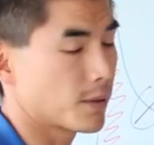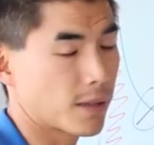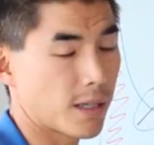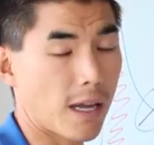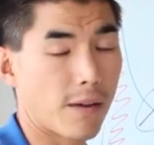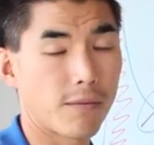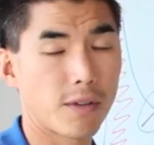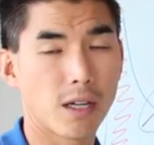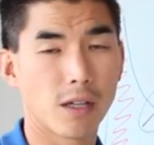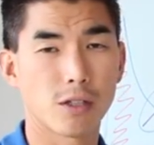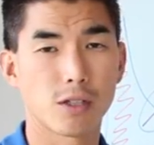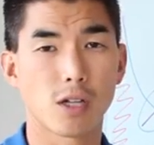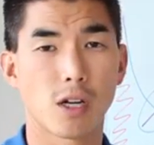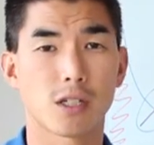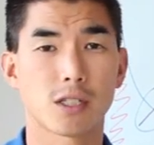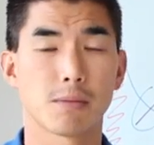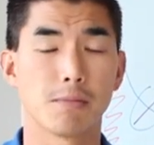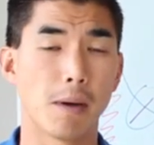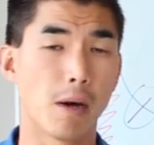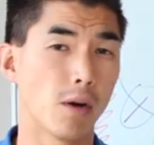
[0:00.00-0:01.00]
Kevin Kelly
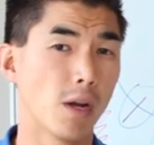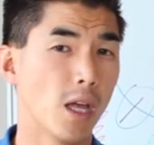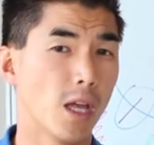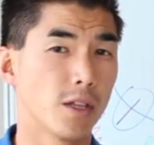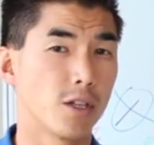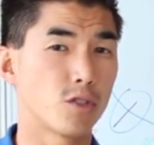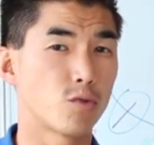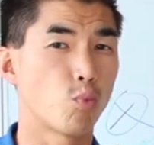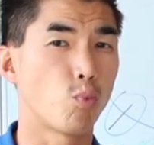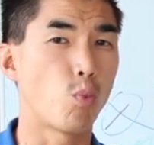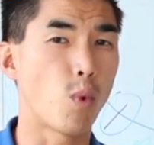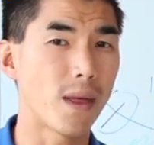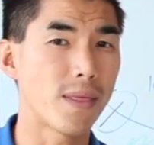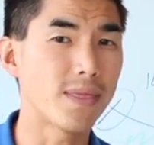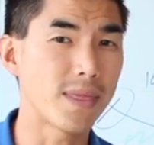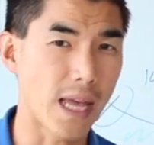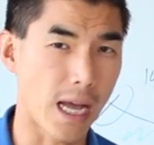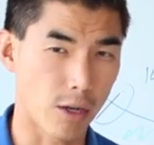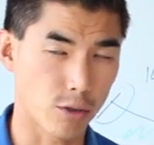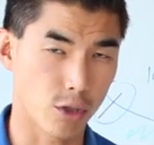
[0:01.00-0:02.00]
talks about this
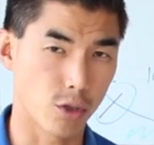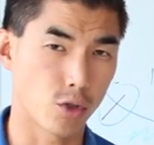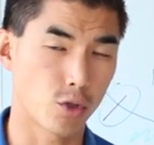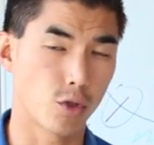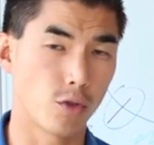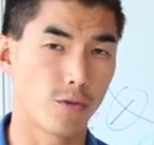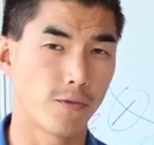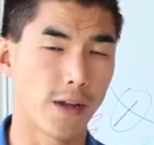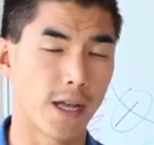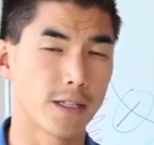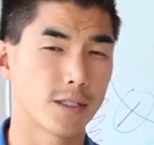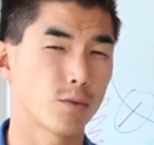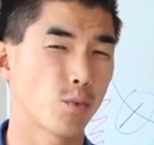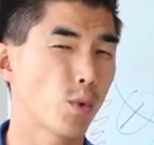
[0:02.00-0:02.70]
1000 true fans.